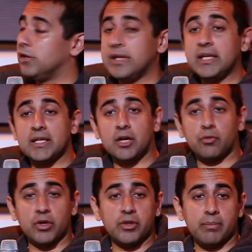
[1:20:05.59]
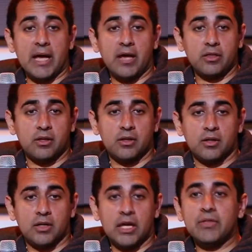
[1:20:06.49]
They can now run the math,
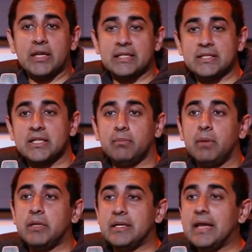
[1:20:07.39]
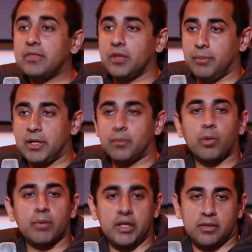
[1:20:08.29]
and they can see maybe net they'll make
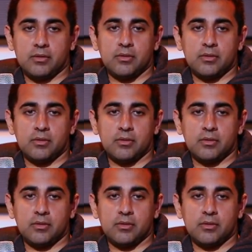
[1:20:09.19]
more money,